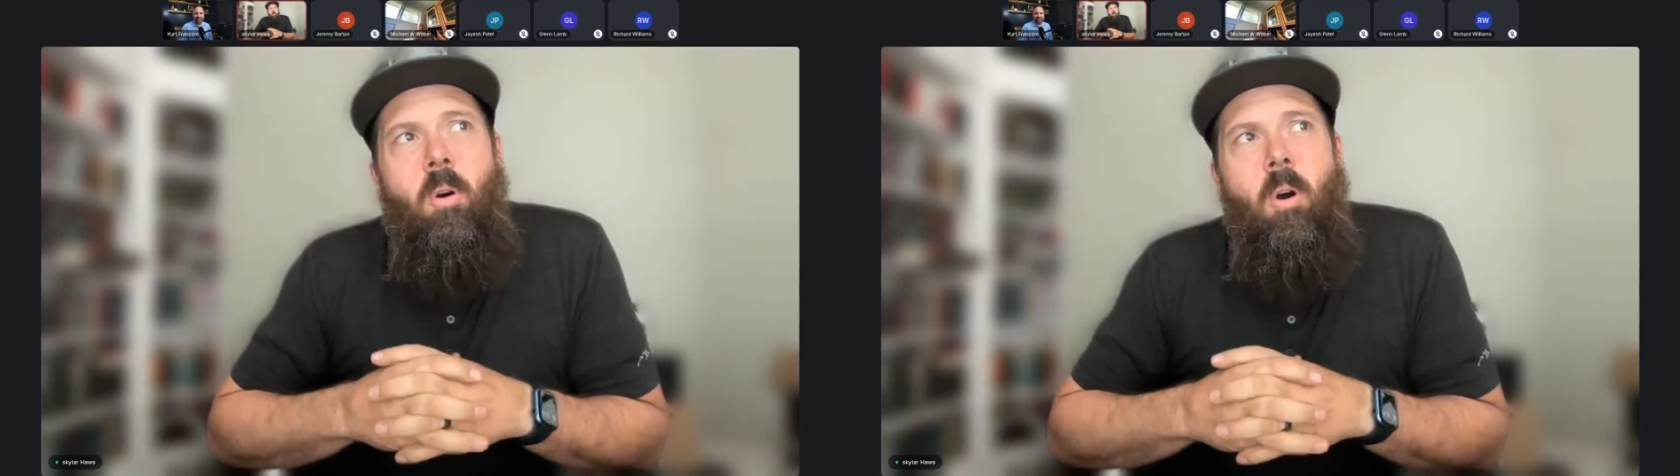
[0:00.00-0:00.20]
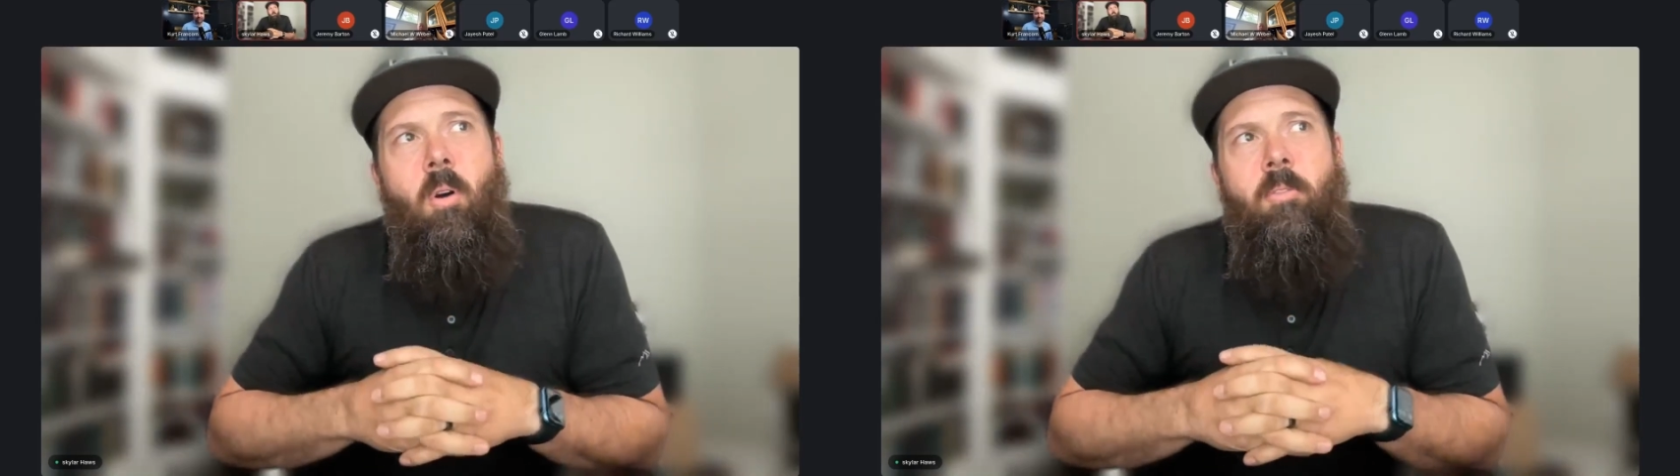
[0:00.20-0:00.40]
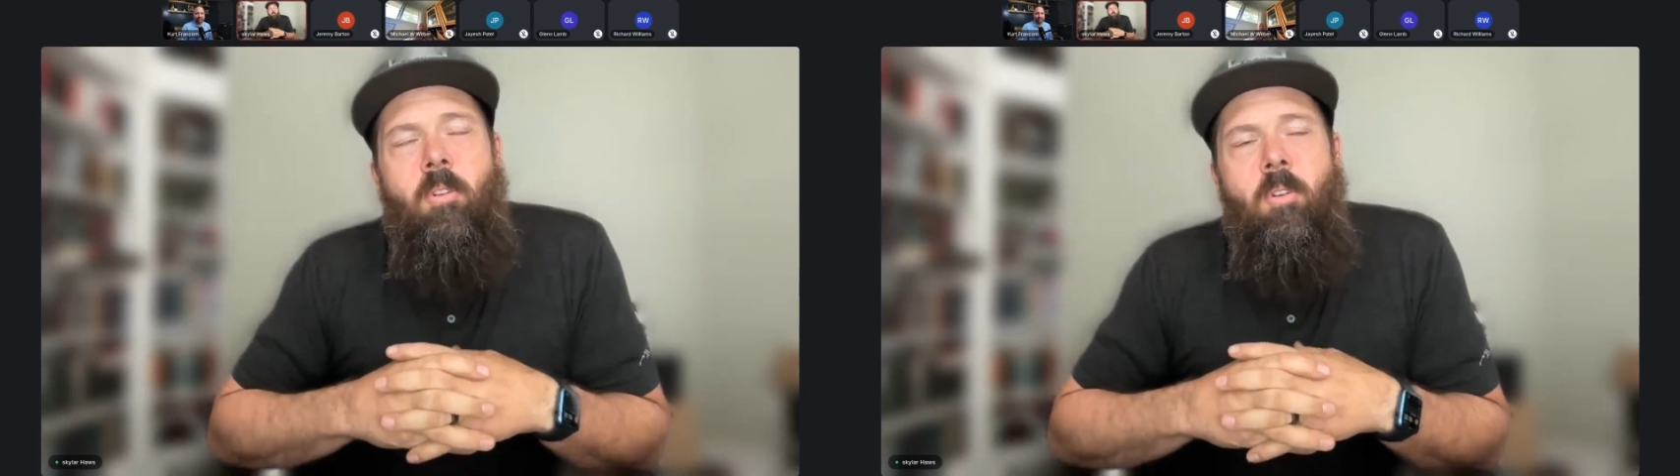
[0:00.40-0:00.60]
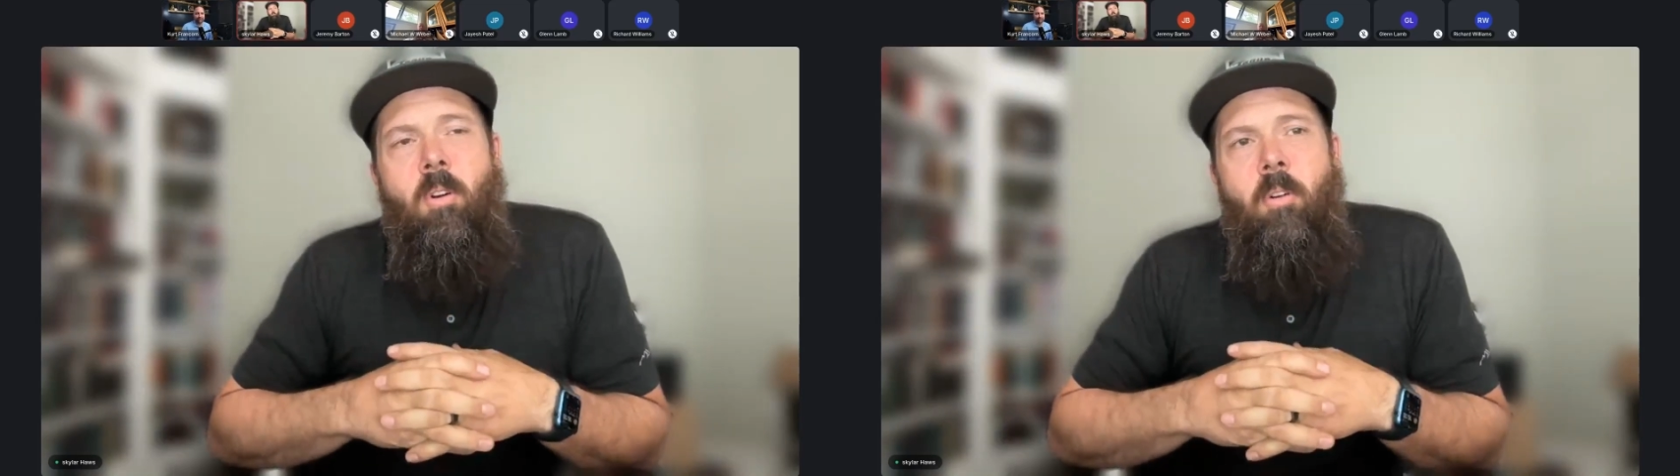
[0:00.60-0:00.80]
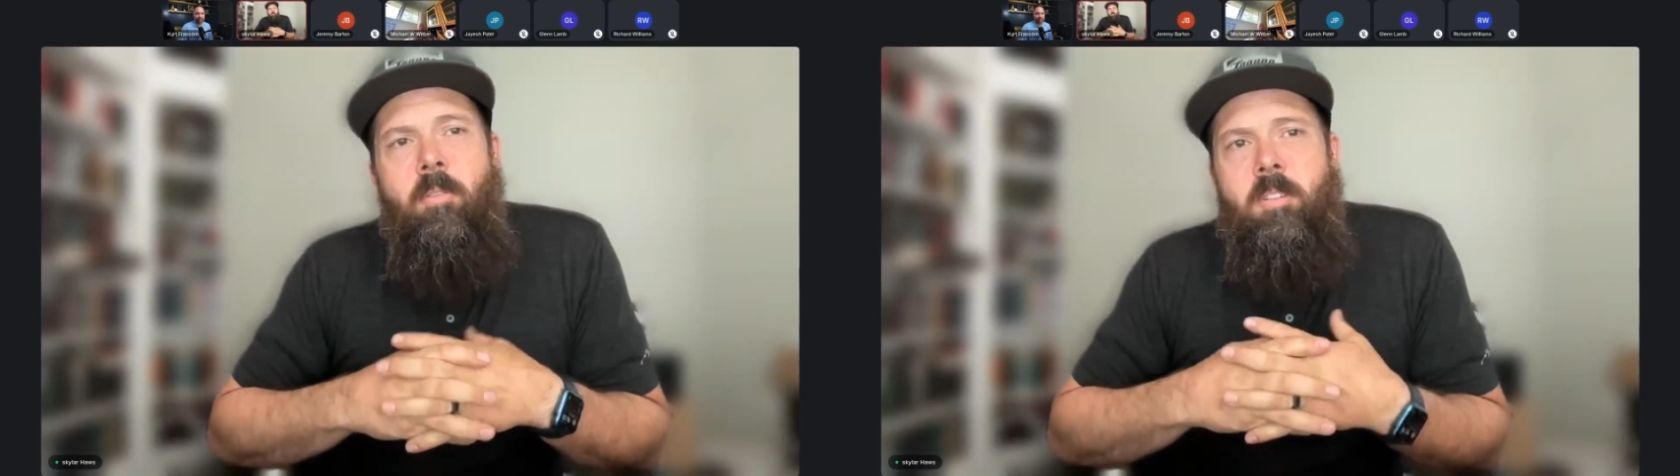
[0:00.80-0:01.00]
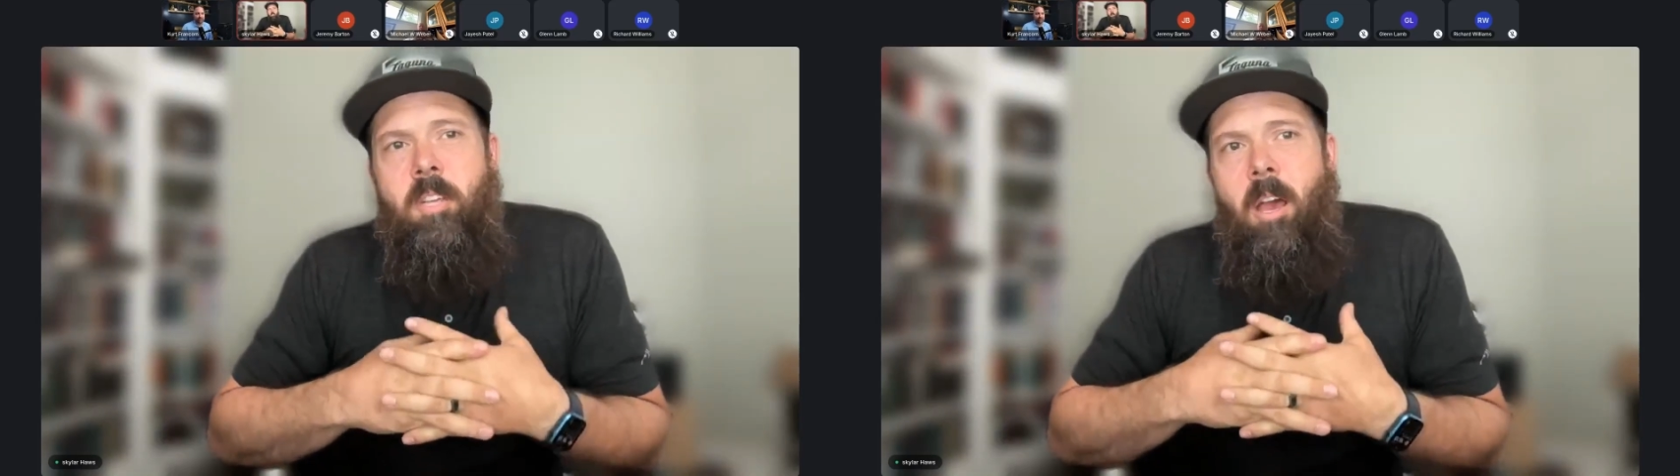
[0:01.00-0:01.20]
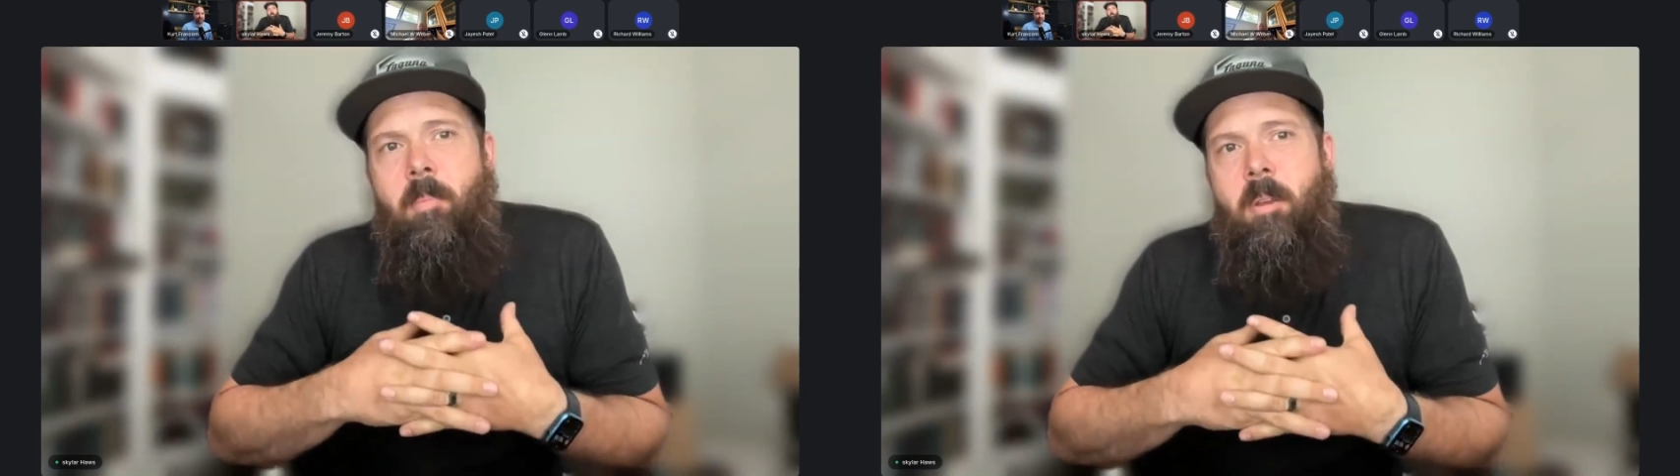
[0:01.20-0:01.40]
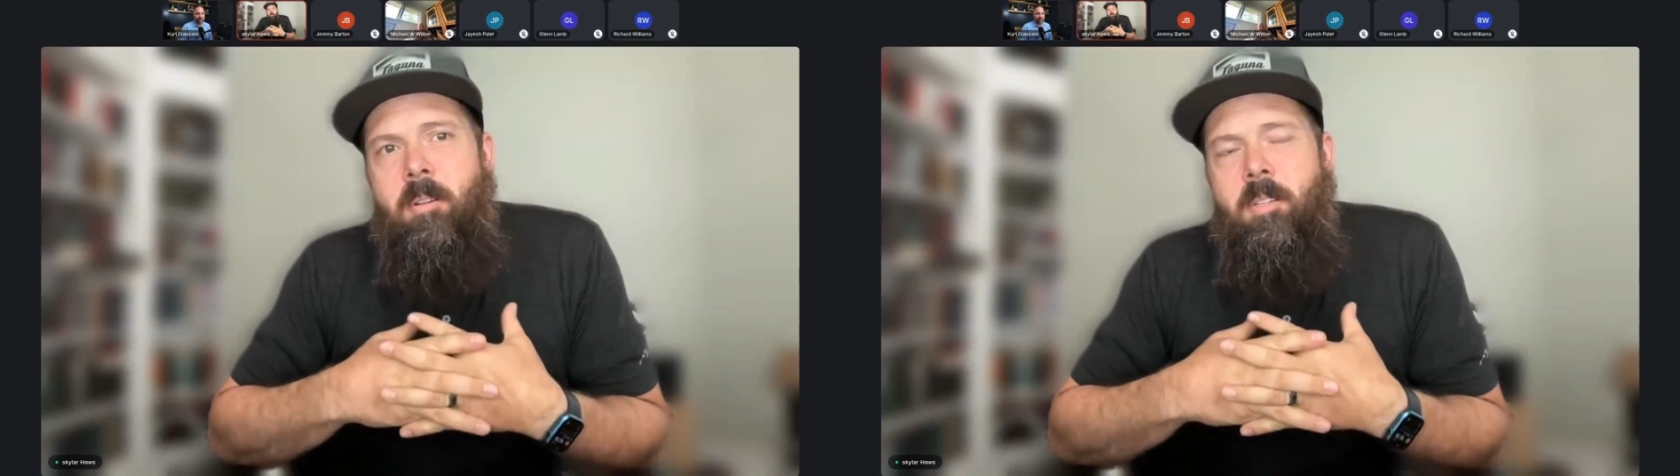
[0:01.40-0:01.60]
over
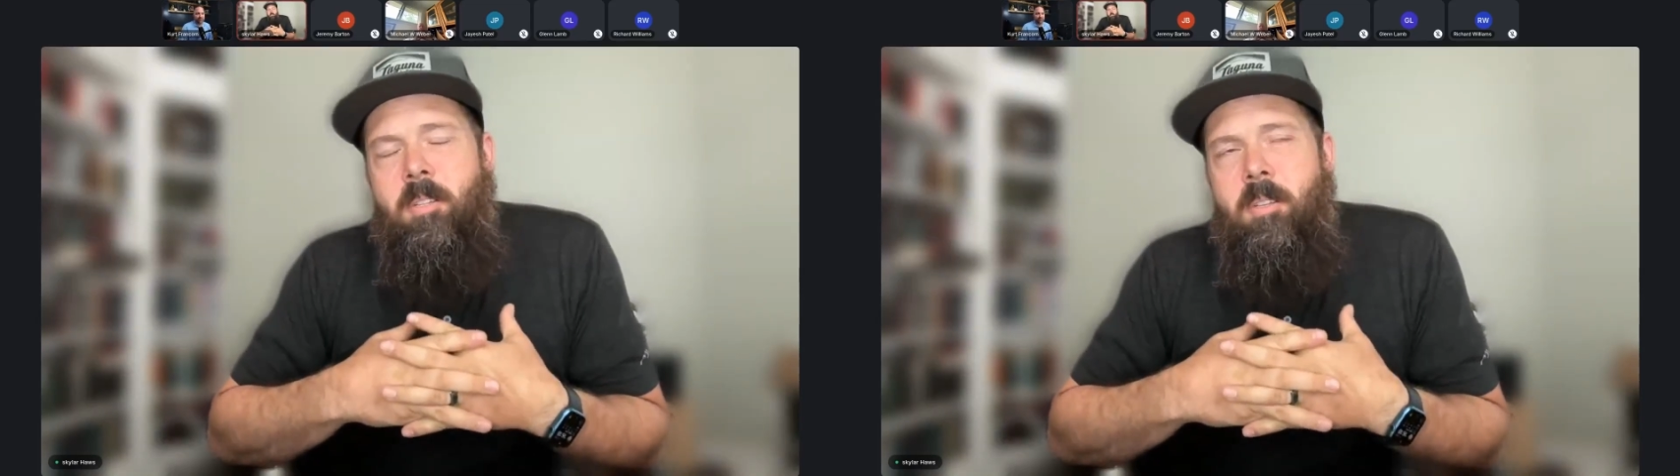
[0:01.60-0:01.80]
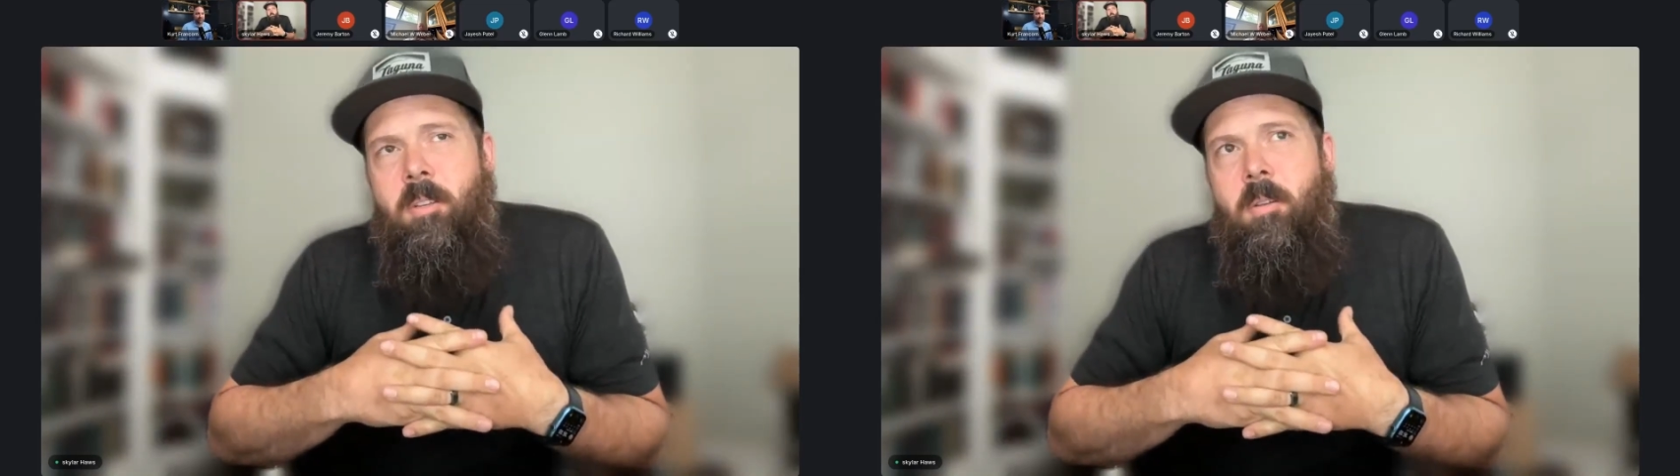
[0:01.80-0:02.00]
time, there's